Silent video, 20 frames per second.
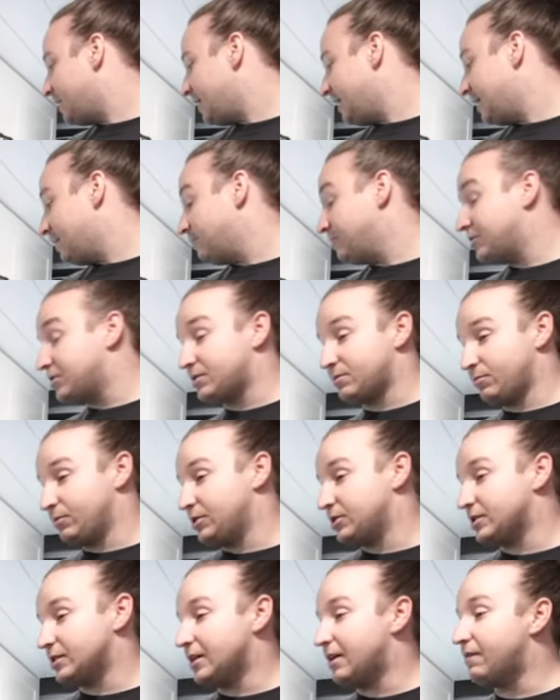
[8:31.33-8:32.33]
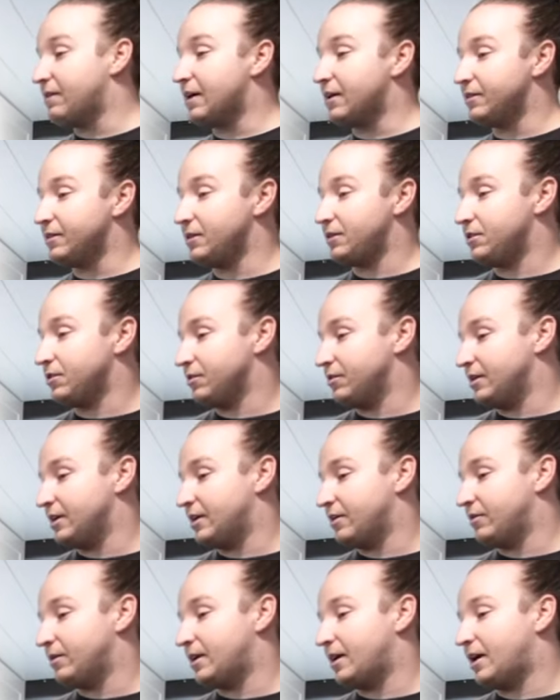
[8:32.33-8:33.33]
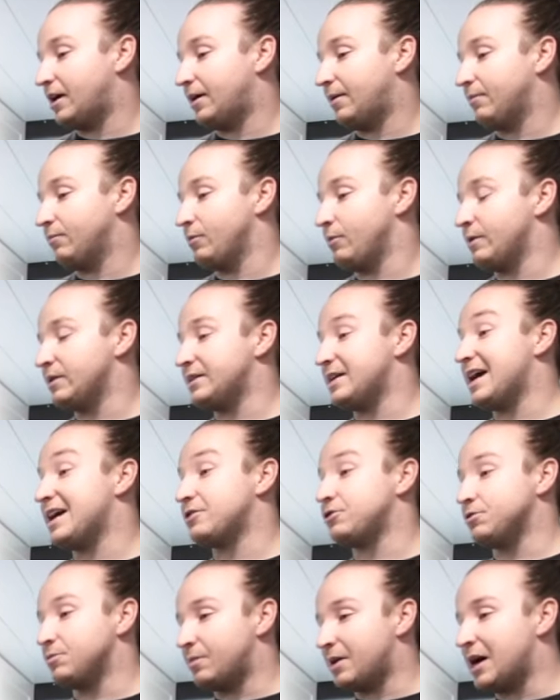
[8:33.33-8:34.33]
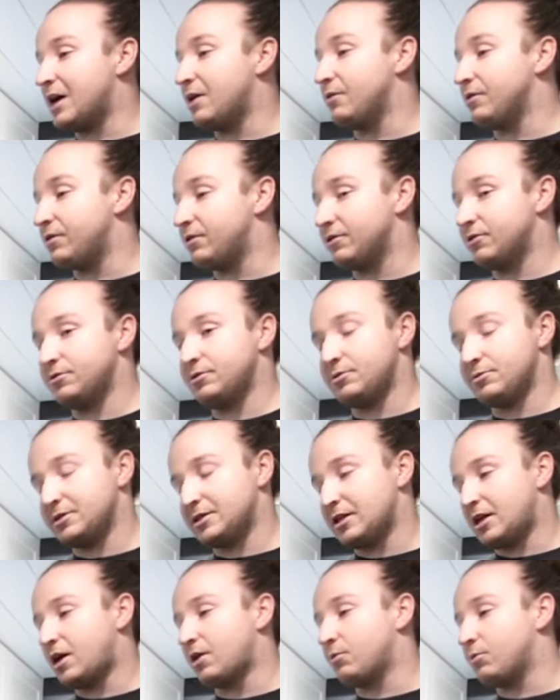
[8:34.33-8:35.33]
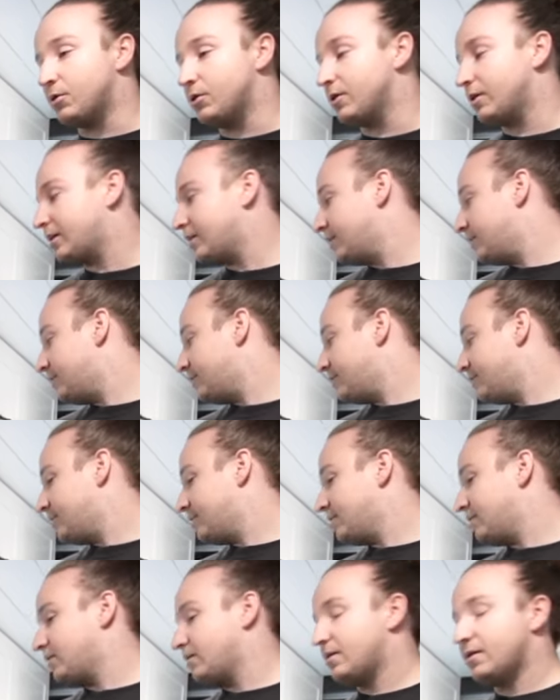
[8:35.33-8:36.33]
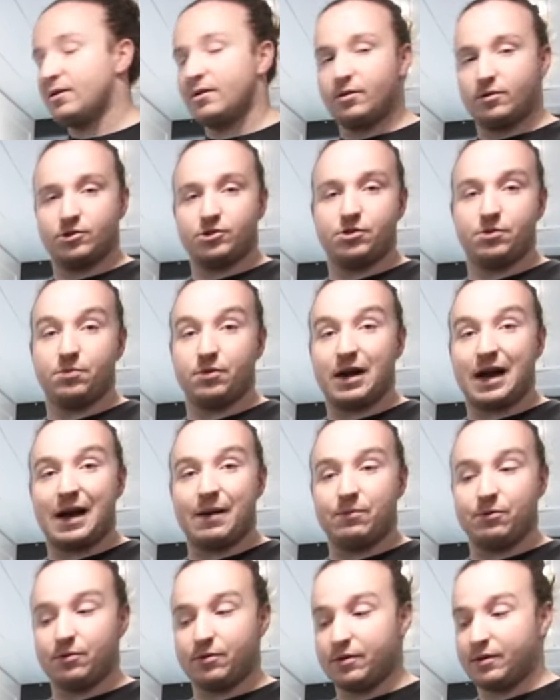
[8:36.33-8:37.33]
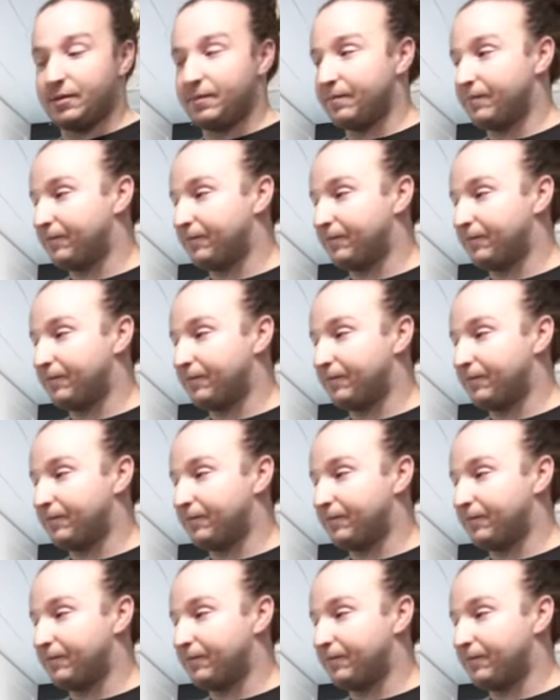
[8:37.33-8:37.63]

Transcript: And we just we just love how they turned out. Um, we went the extra mile with those. It was a lot of work. Super happy with it.